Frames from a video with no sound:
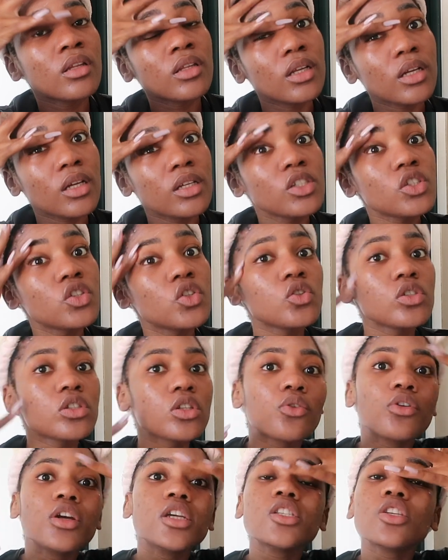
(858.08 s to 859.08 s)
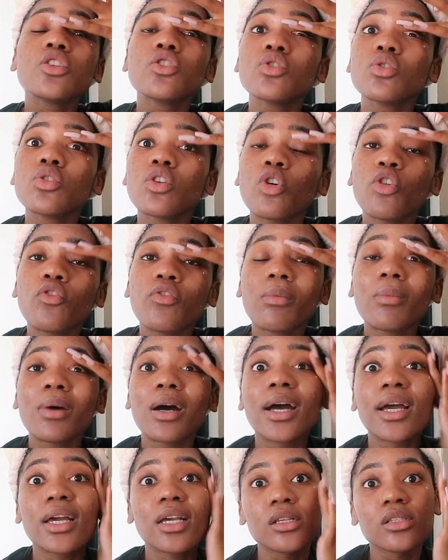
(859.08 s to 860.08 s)
and I just use the residue over my
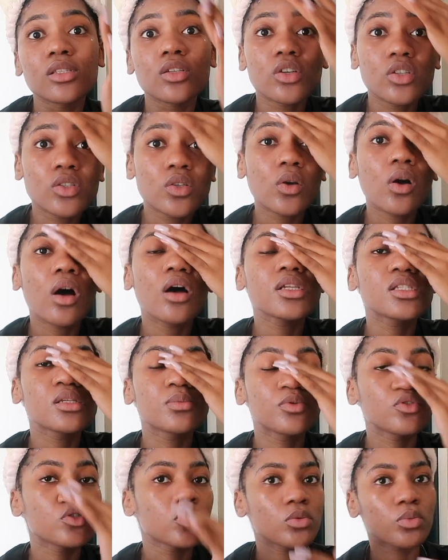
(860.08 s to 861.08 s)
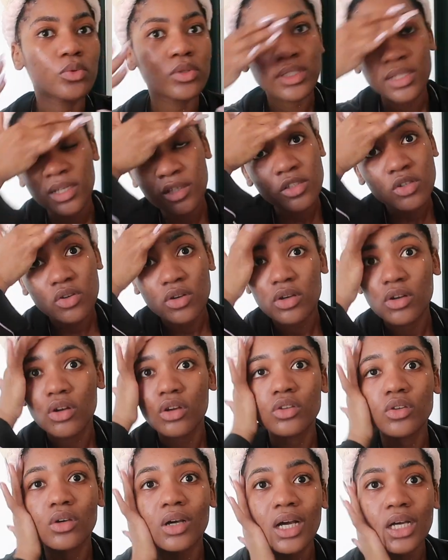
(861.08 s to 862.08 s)
eyes because you are supposed to put sunscreen
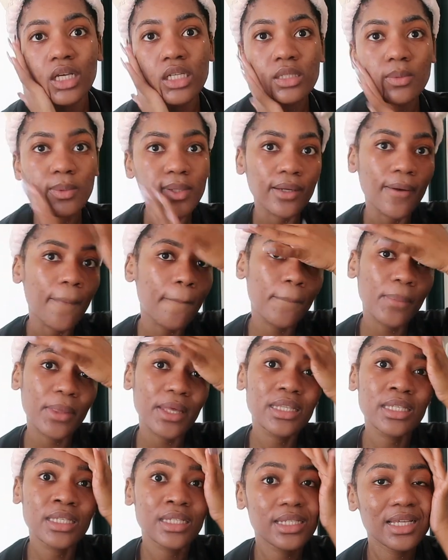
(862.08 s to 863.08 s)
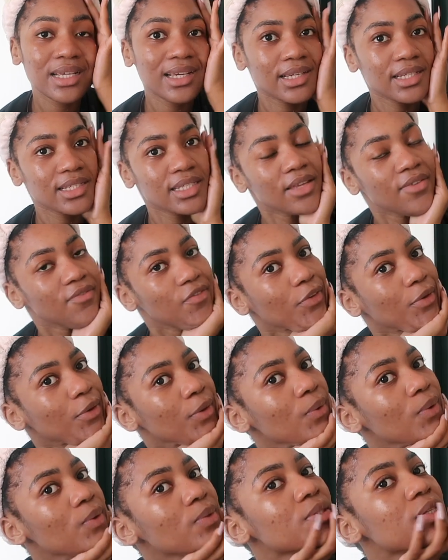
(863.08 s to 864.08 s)
on your eyes, but it stings if you
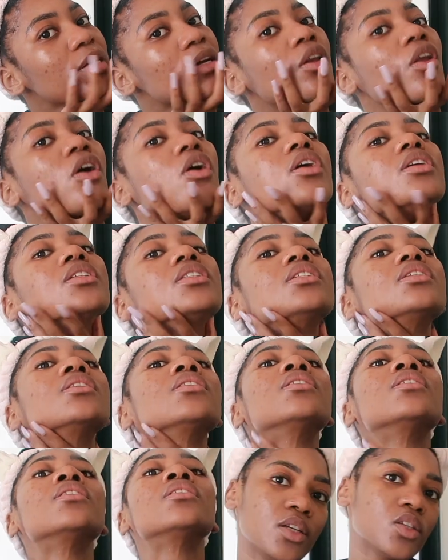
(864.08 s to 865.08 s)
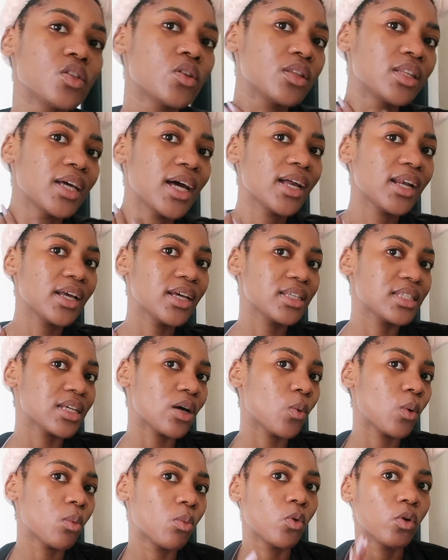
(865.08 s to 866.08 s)
use a lot. Okay, so that is
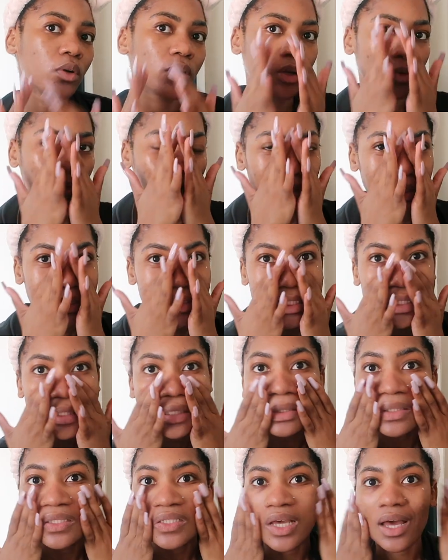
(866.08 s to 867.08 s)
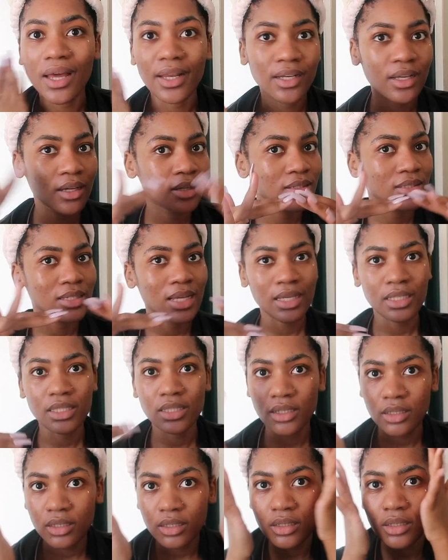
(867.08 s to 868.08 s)
our morning routine done,
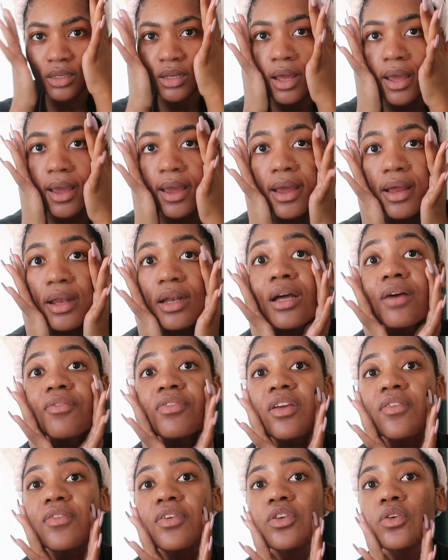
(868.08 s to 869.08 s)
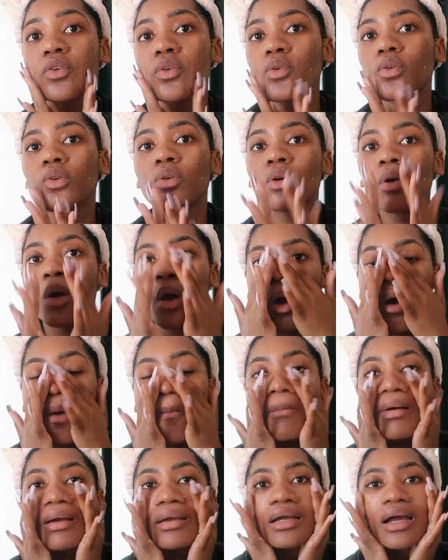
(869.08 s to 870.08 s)
dusted, and I've given you
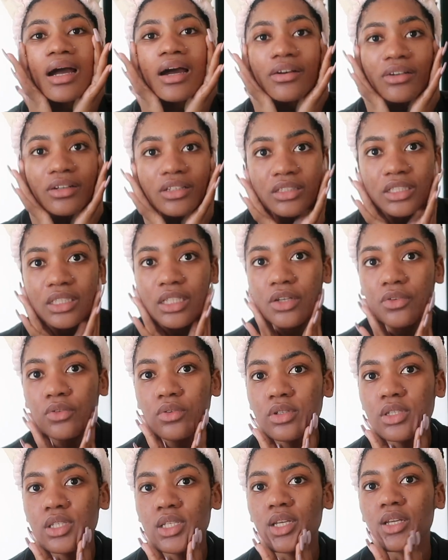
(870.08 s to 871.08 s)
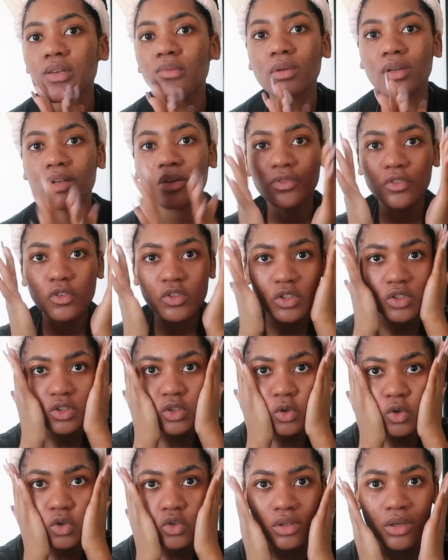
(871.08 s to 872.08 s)
my current skin routine, but I've also
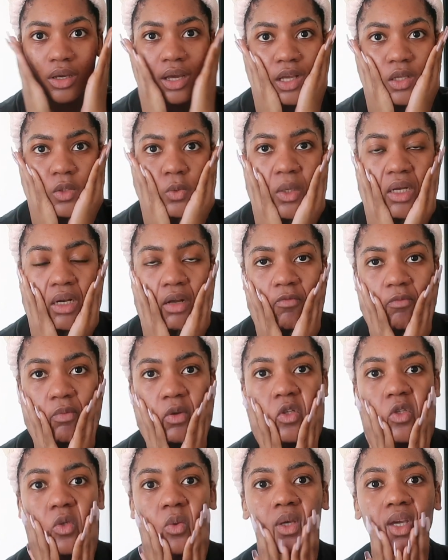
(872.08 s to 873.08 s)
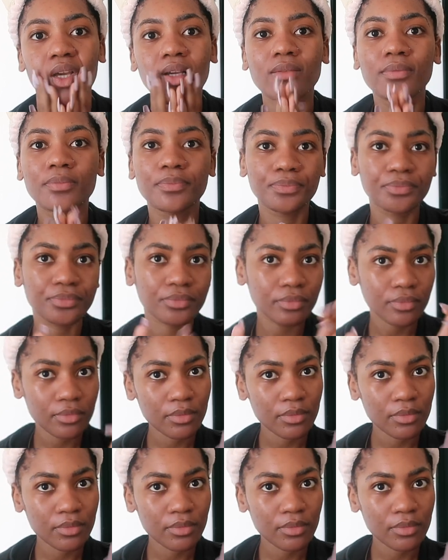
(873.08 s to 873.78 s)
told you guys what I've been doing,